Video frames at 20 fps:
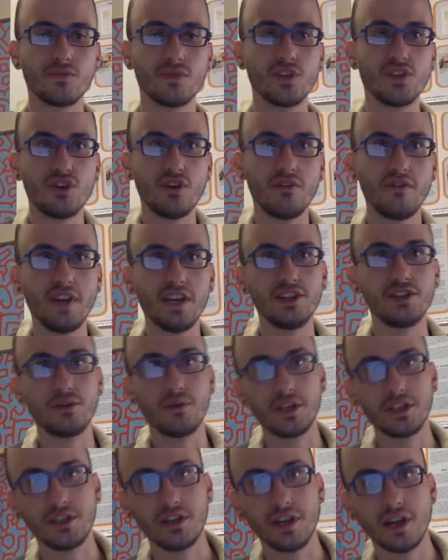Surveys,
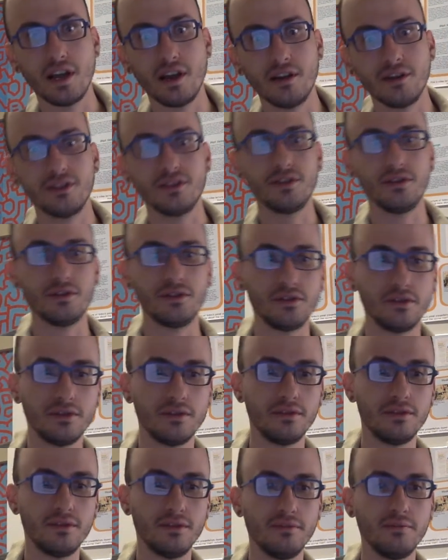questionnaires, those
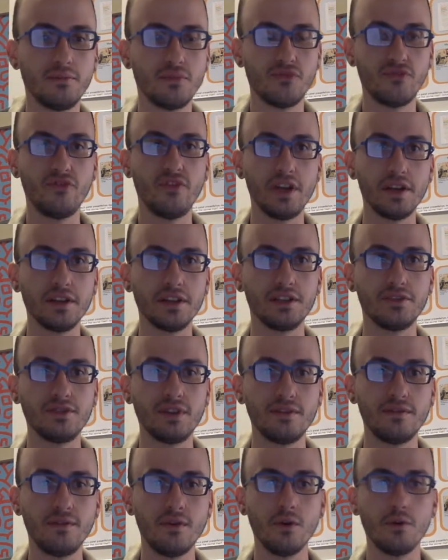are fairly
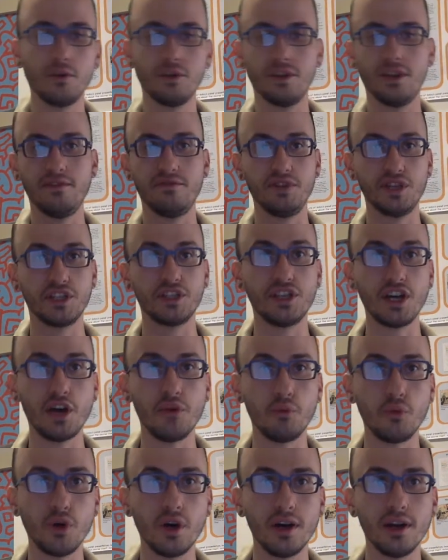straightforward. They've just
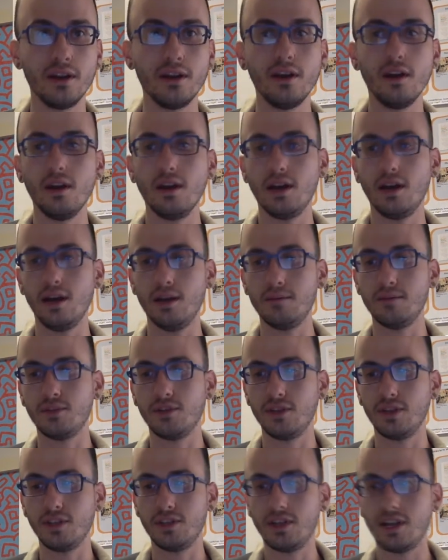done one,
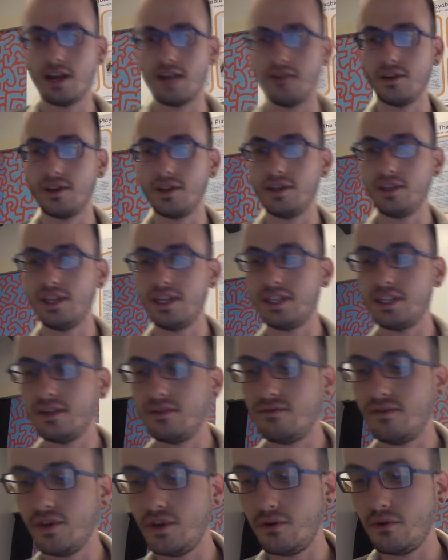so they should have a
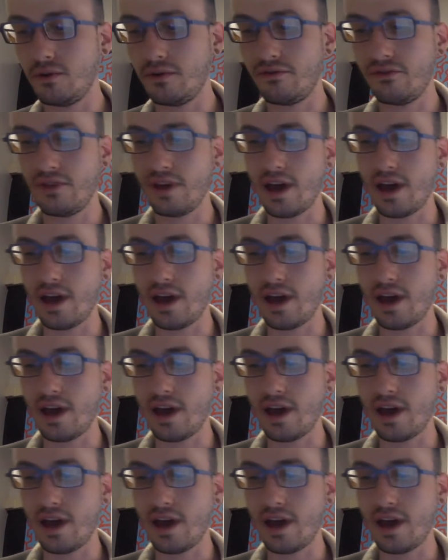decent view of